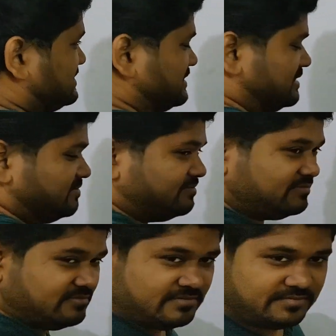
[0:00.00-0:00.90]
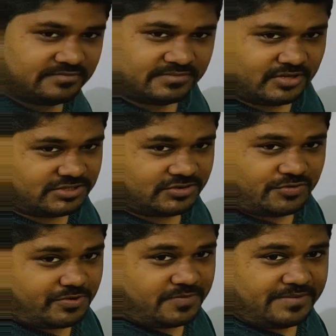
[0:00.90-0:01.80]
is C. There is
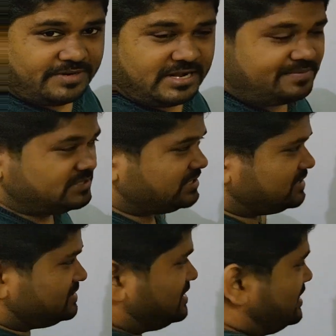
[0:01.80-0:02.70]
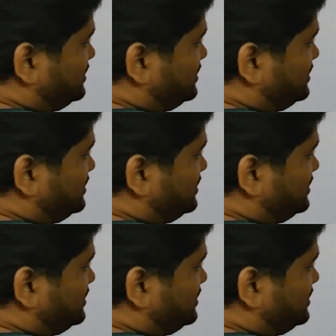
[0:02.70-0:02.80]
no problem in capacitance.